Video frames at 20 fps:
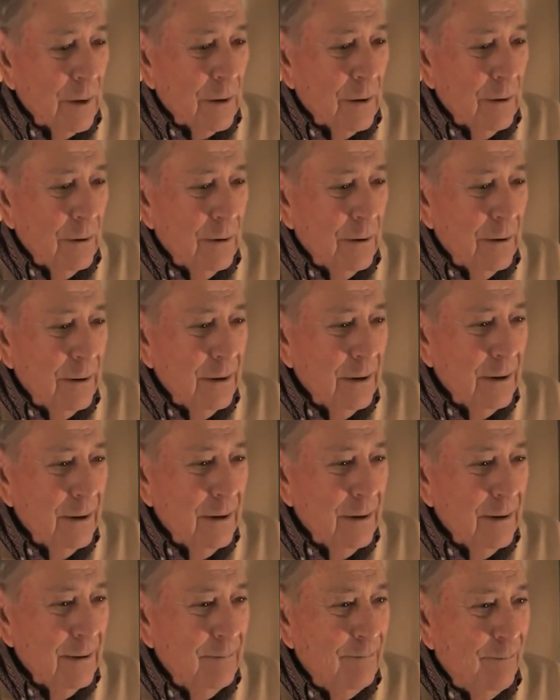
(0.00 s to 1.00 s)
all
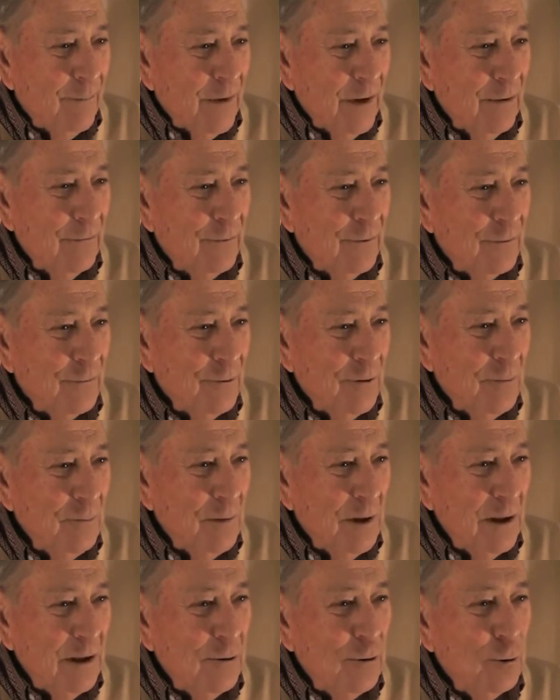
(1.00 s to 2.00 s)
the
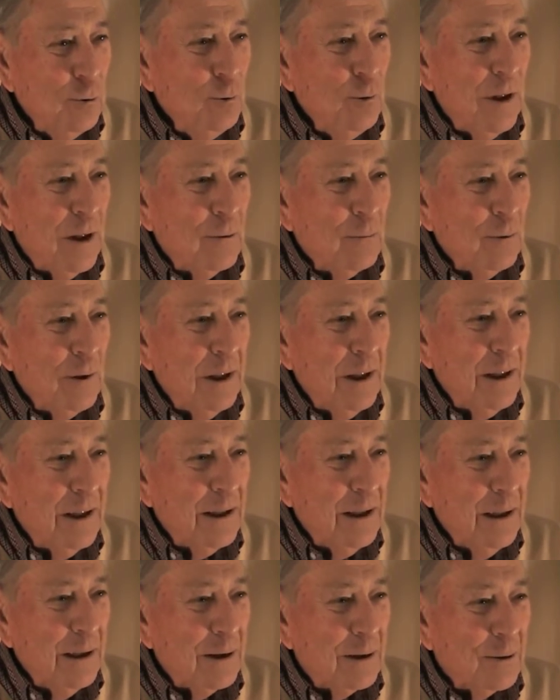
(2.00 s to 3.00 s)
infantrymen knew that we
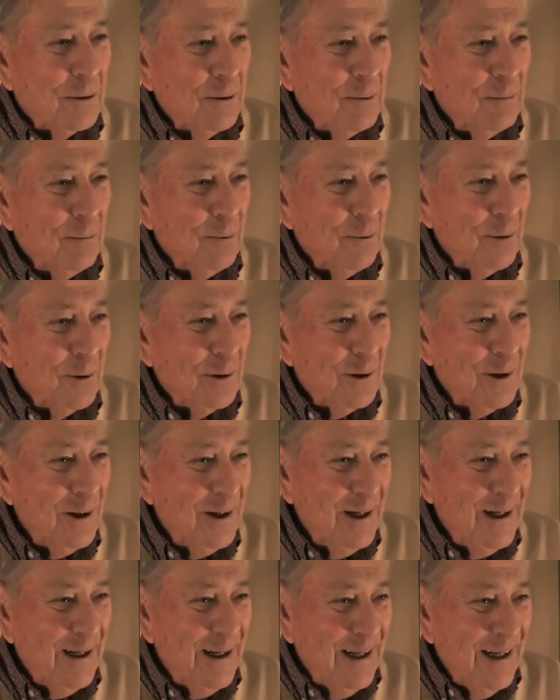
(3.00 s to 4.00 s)
had liquor aboard,
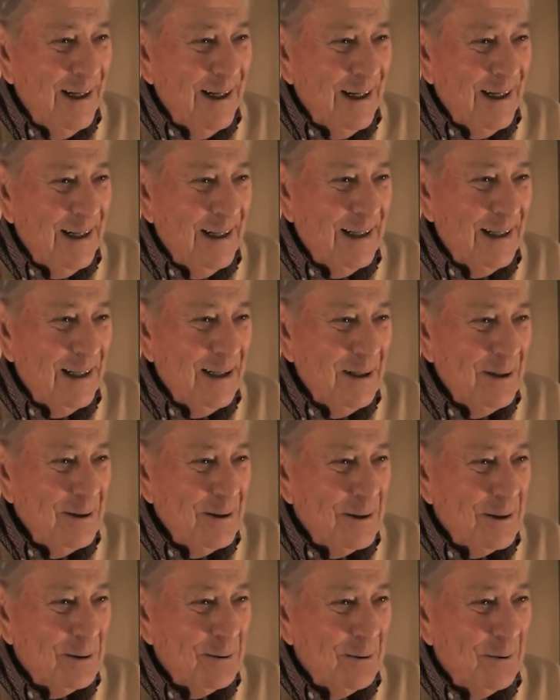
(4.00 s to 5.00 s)
and they
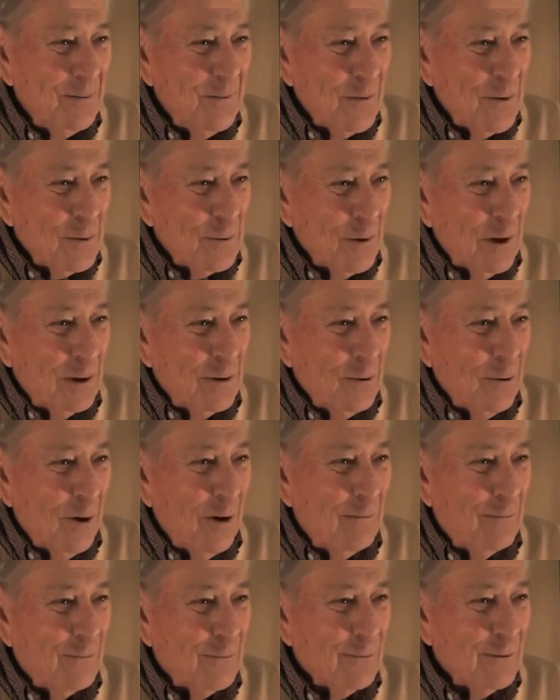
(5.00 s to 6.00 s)
used to try to
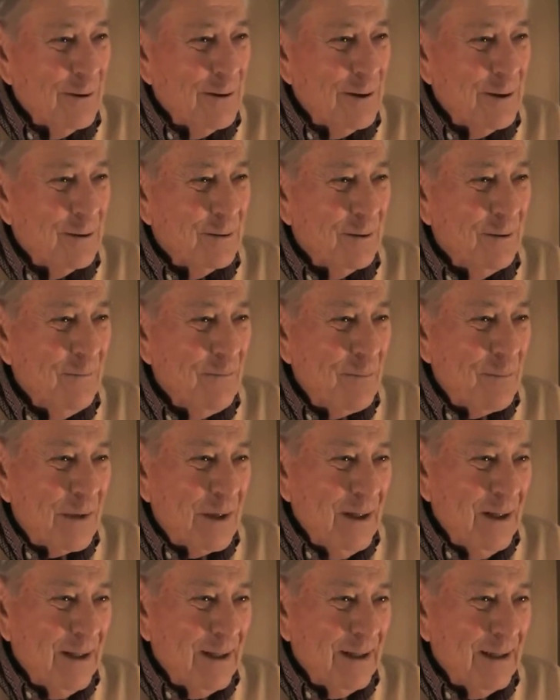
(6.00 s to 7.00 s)
offer us
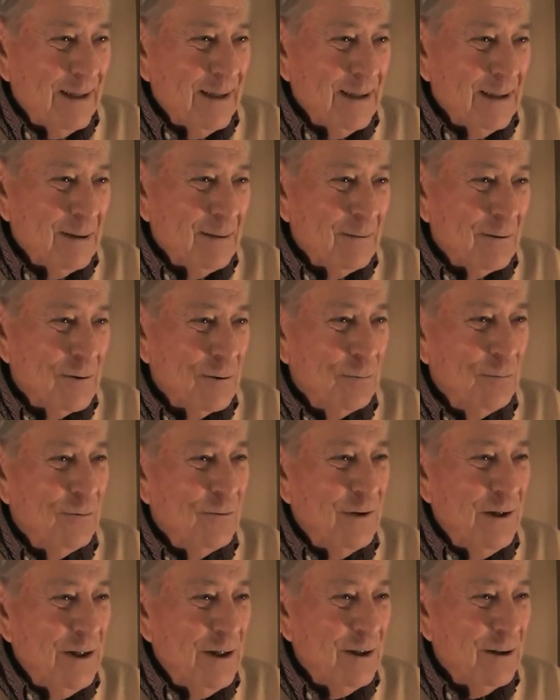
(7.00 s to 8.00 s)

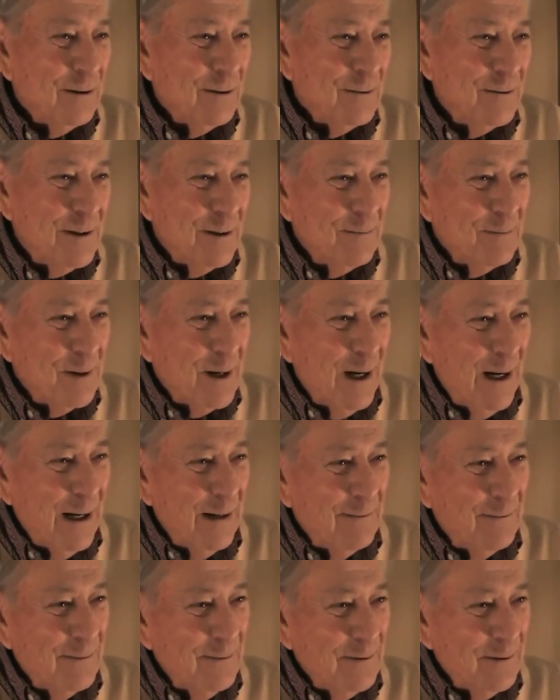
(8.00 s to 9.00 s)
souvenir of some
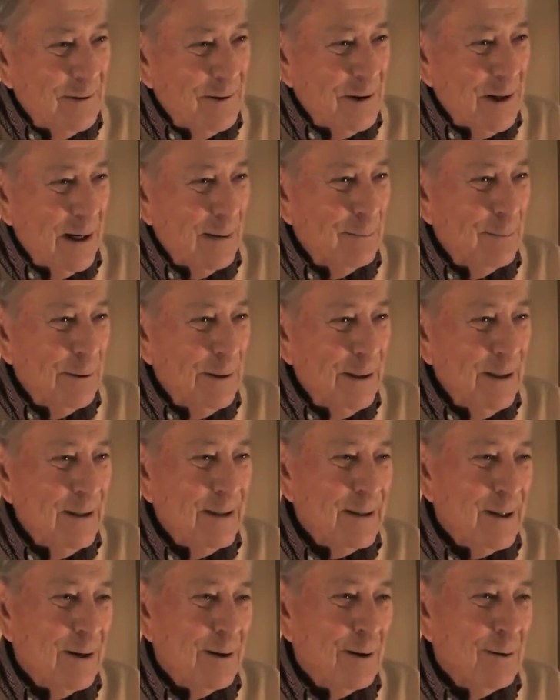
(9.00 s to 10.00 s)
kind from the
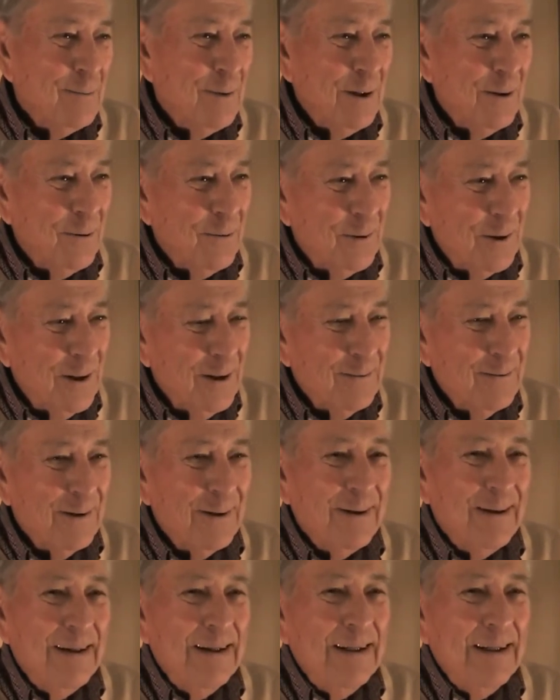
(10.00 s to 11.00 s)
Japanese army or whatever.
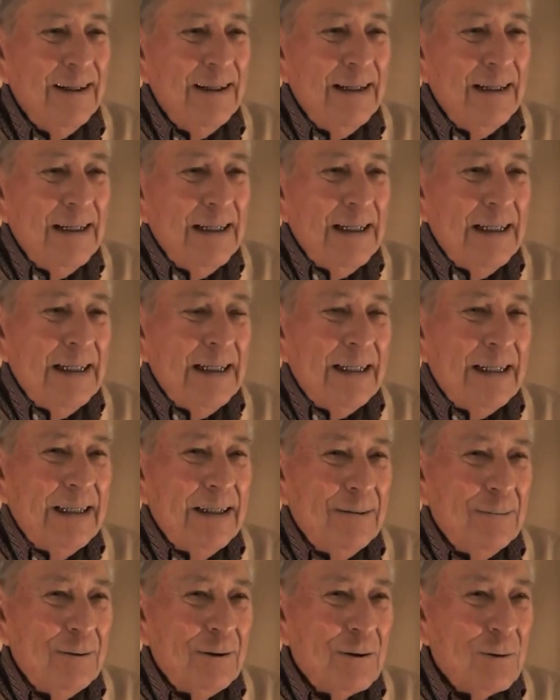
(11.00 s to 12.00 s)

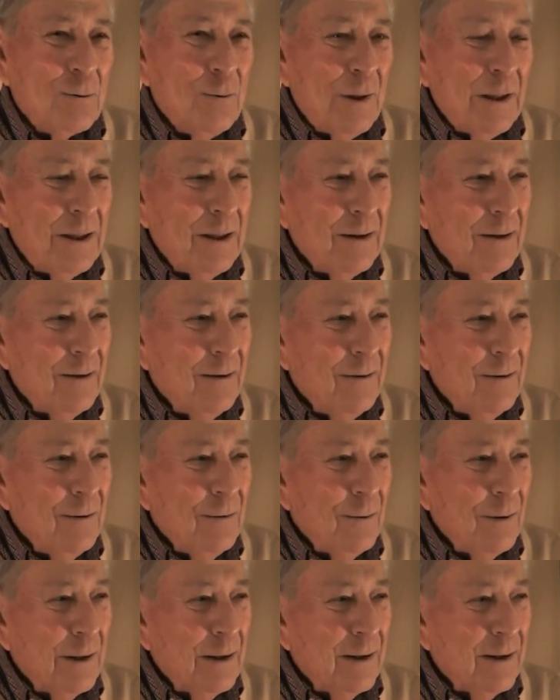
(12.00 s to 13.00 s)
It was quite
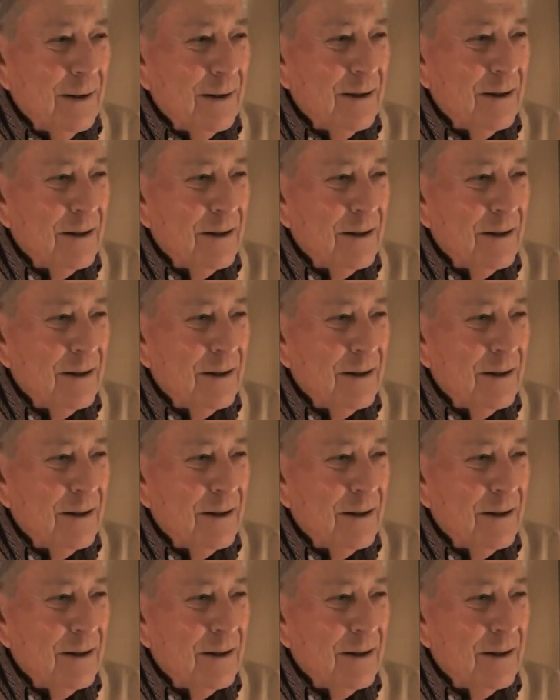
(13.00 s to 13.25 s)
an